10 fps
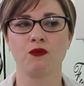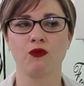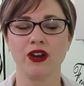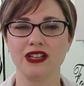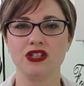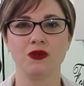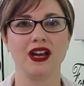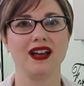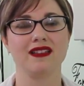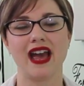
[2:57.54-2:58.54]
really
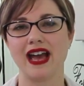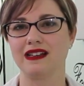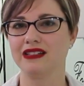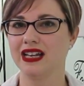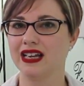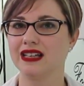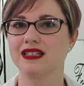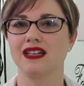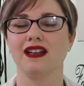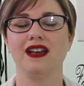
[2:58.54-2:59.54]
doing the
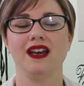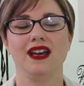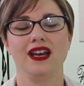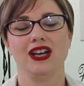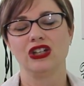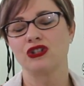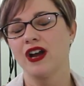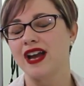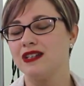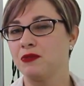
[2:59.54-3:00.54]
analytics and
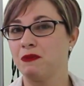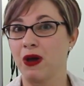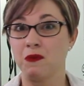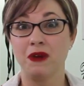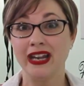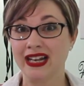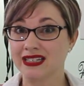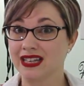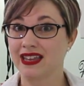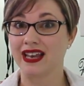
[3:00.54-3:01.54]
trying to put my own money into